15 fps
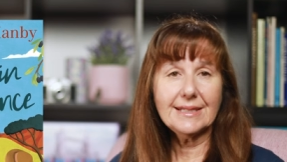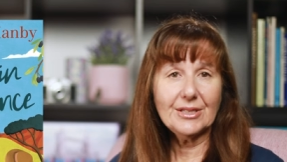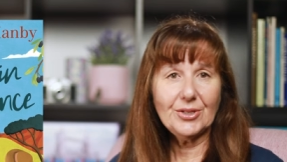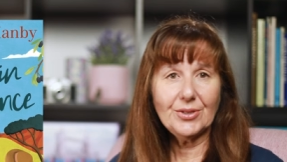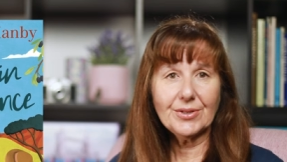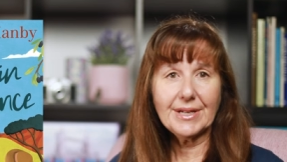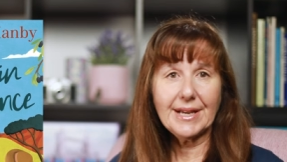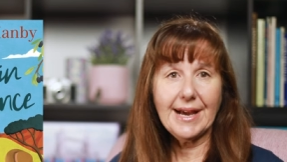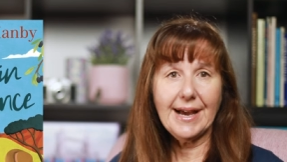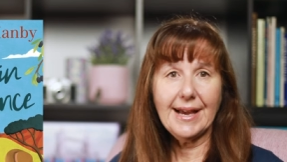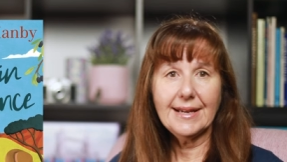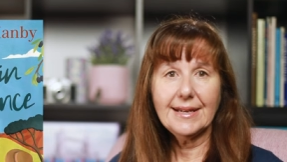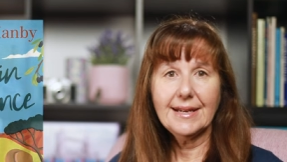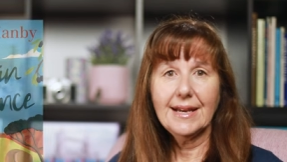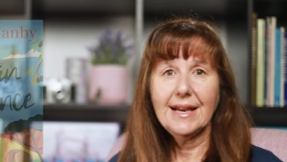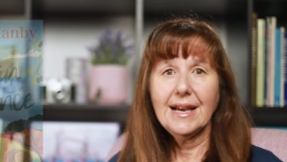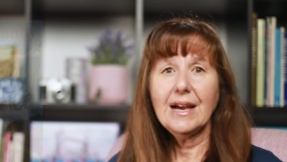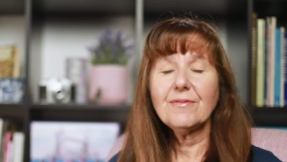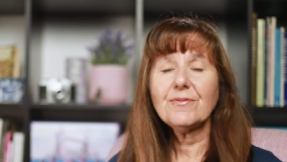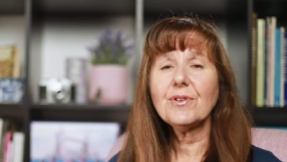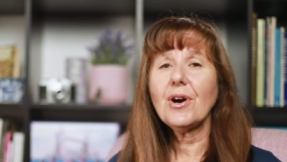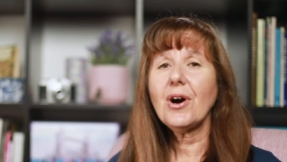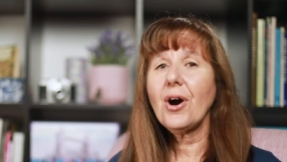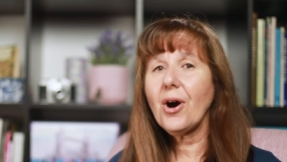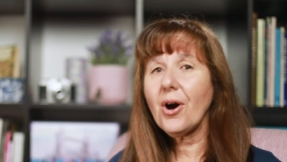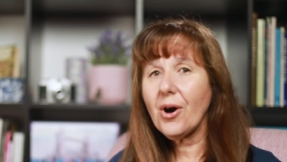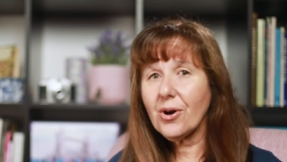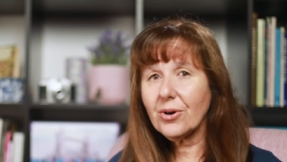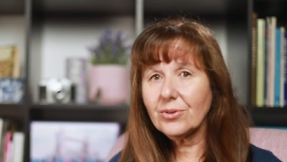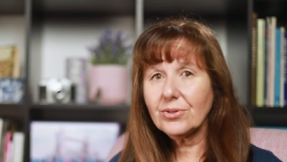in the UK, and for a
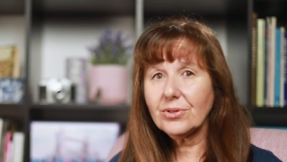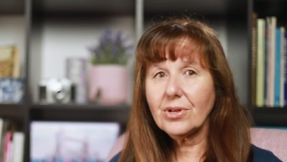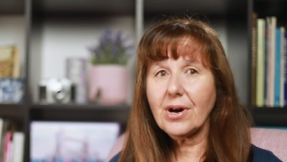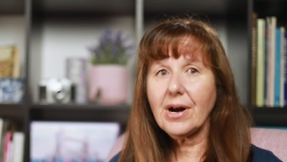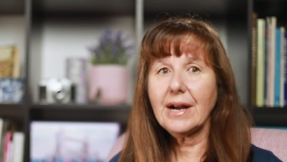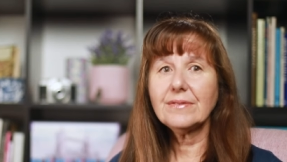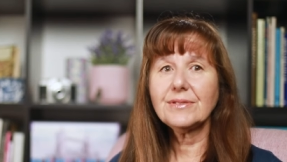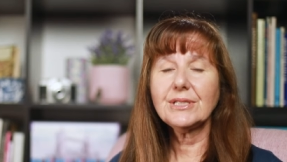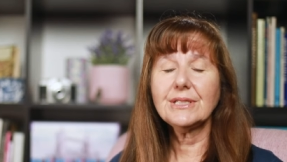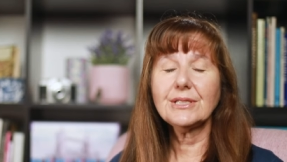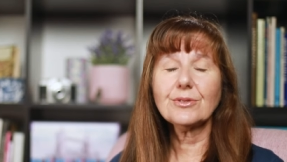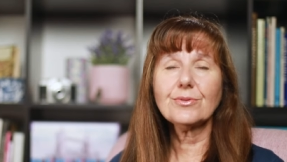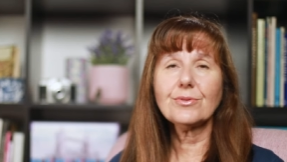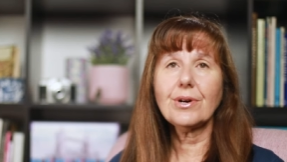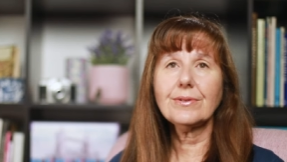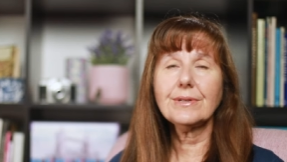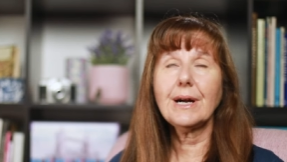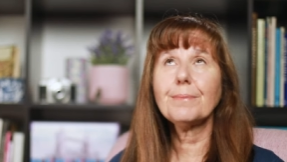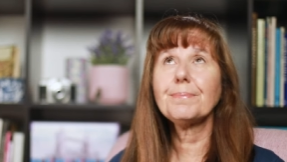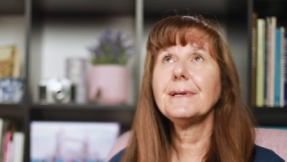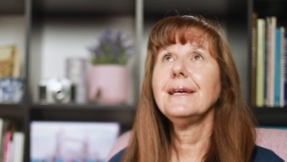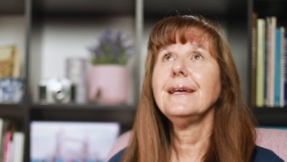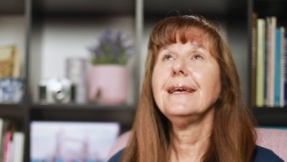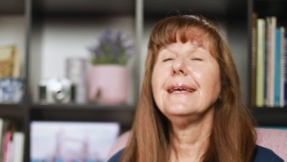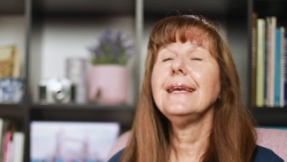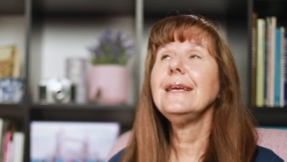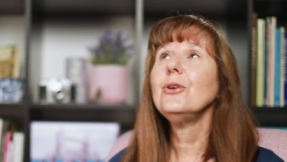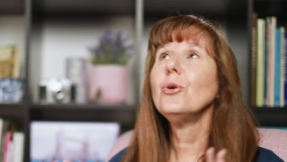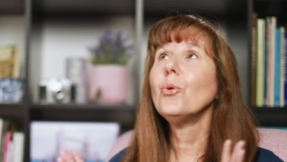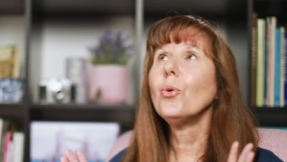whole life she's grown up
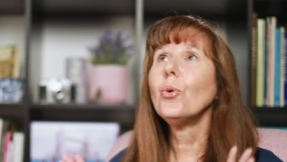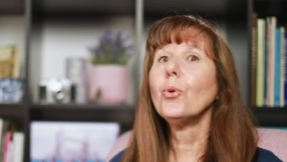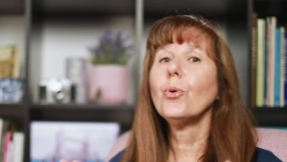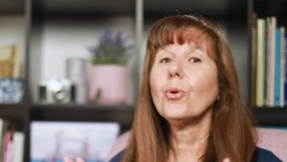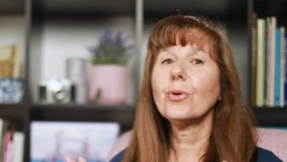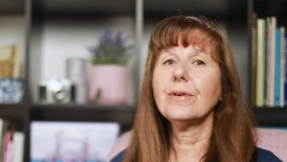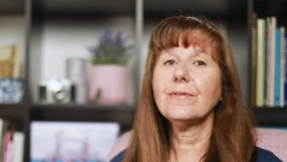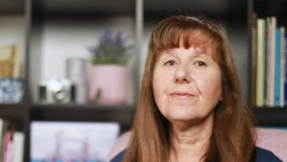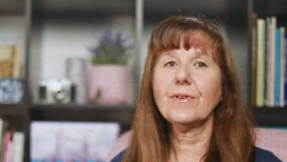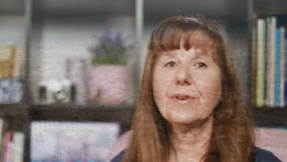in awe of